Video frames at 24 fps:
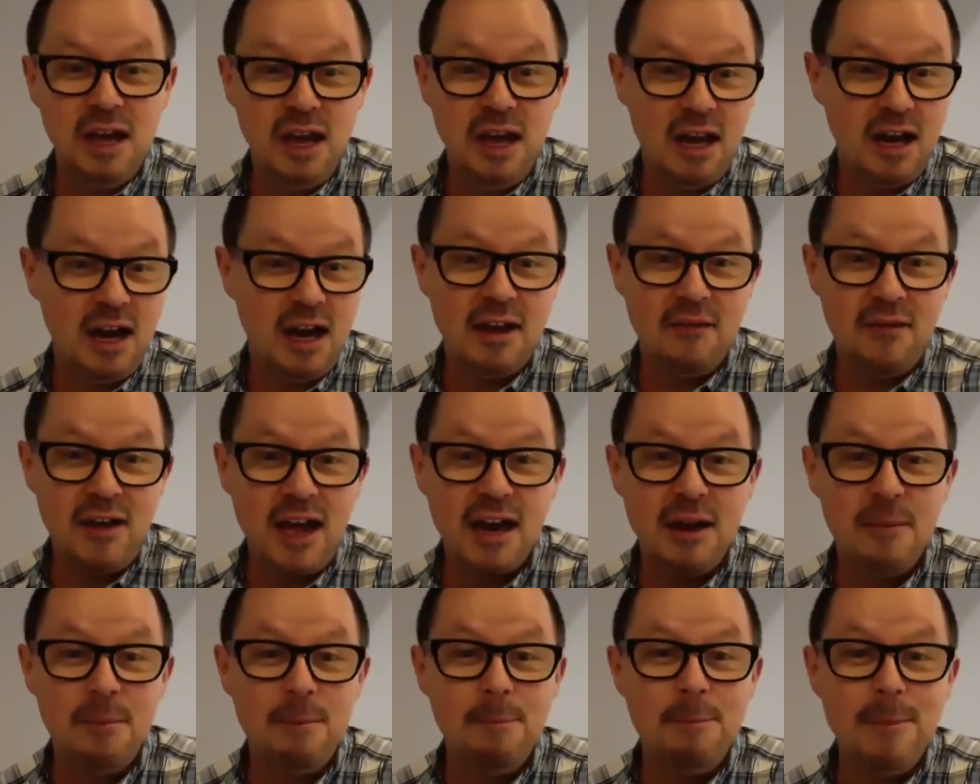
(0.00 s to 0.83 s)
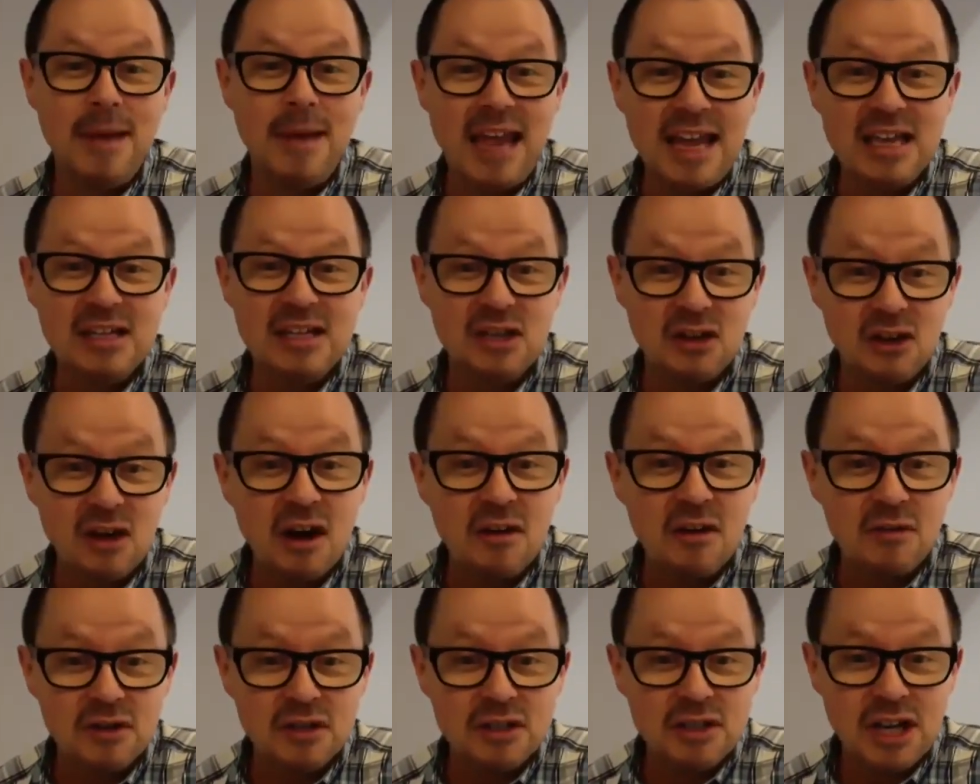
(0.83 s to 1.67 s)
And I've had amazing
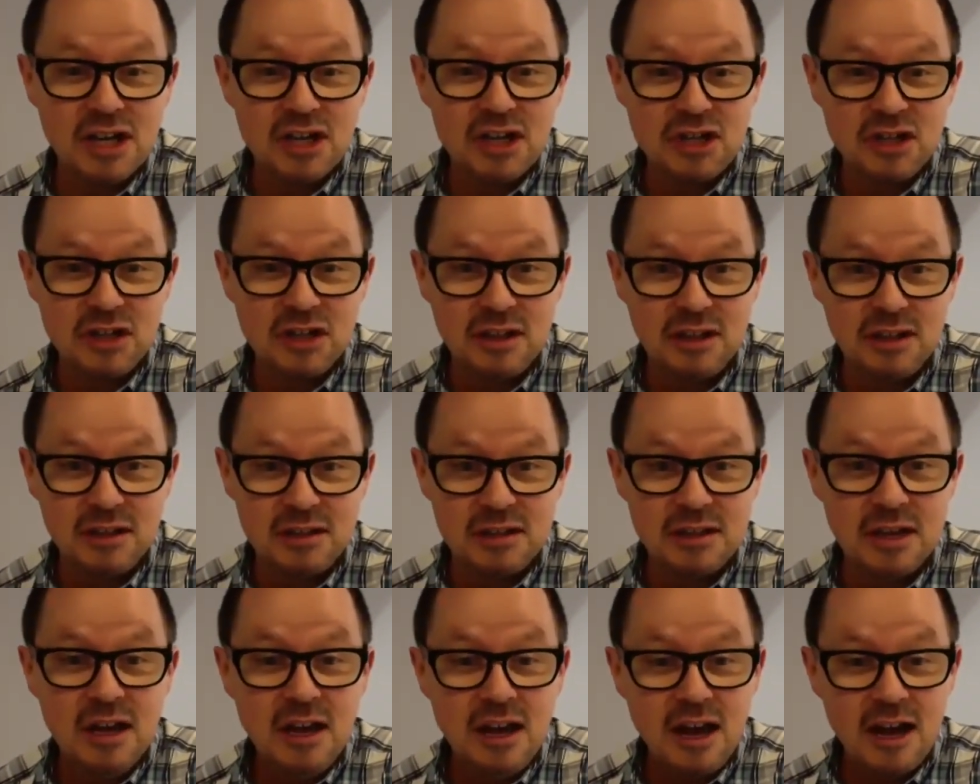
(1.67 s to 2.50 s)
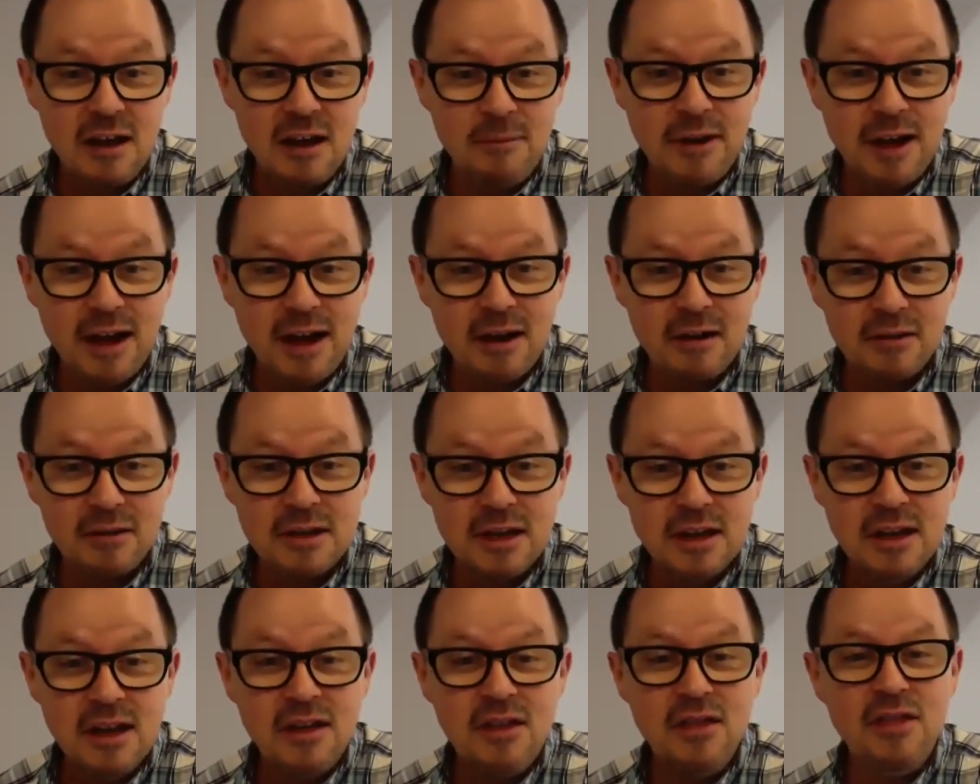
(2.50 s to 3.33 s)
conversations about
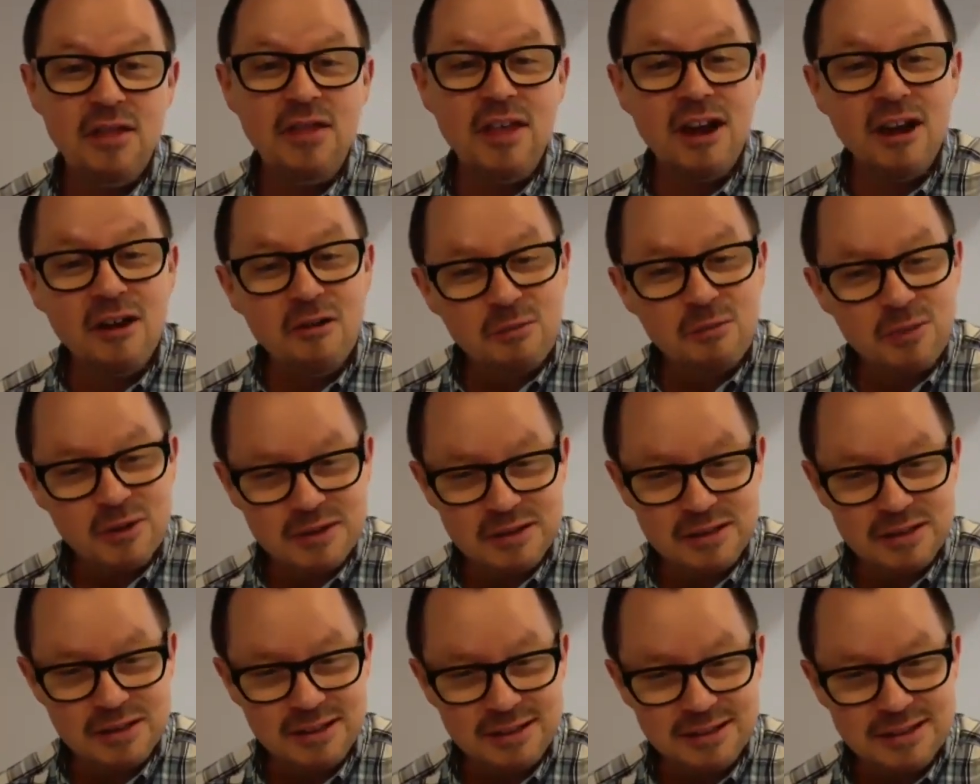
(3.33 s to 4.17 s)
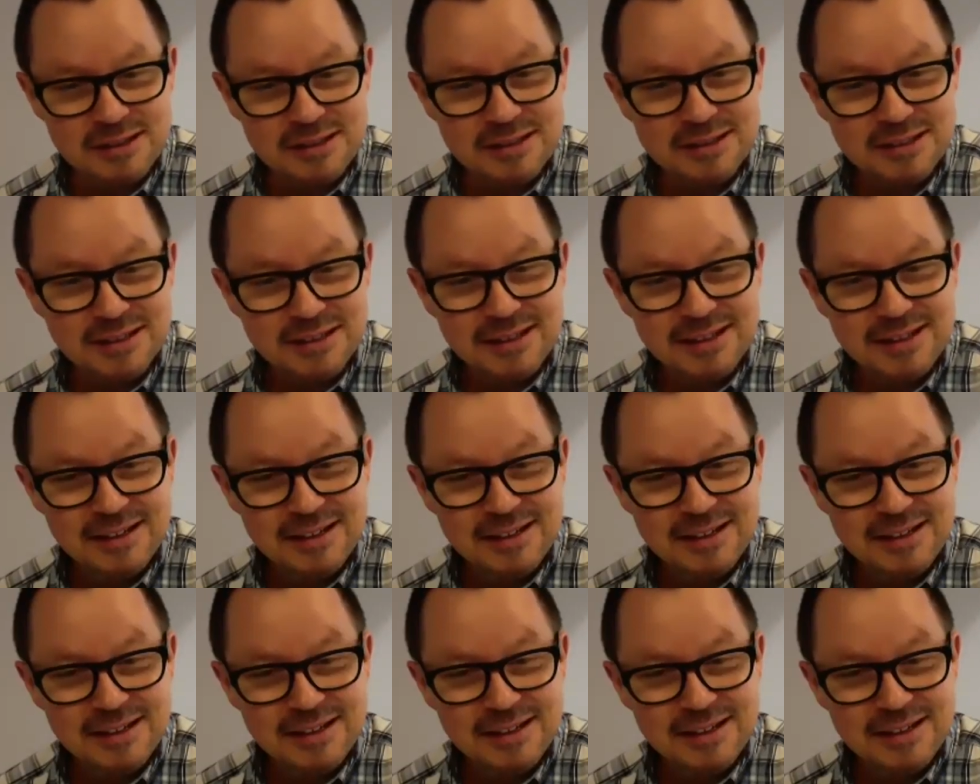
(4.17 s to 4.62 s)
their business.